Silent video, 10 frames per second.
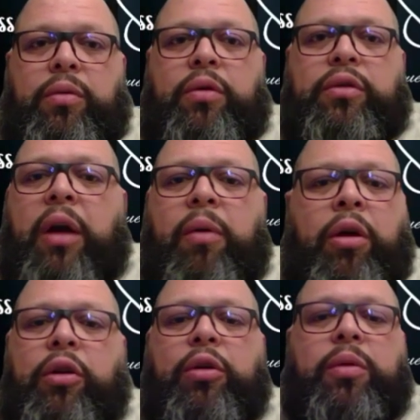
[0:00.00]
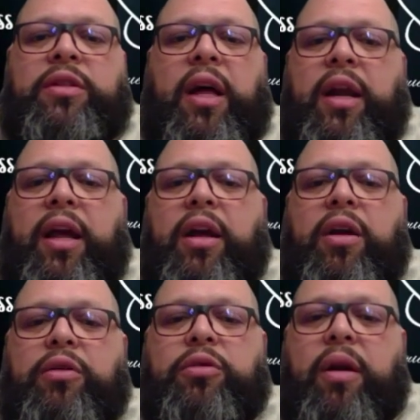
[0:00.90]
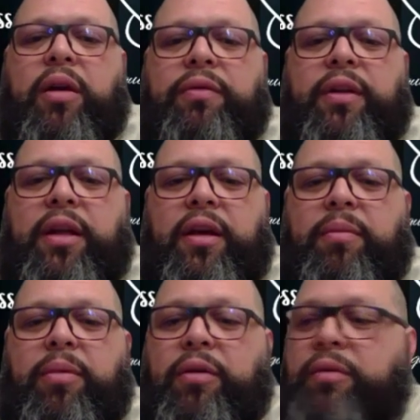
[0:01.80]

Tyronn Lue was not a head coach right off the gig, bro.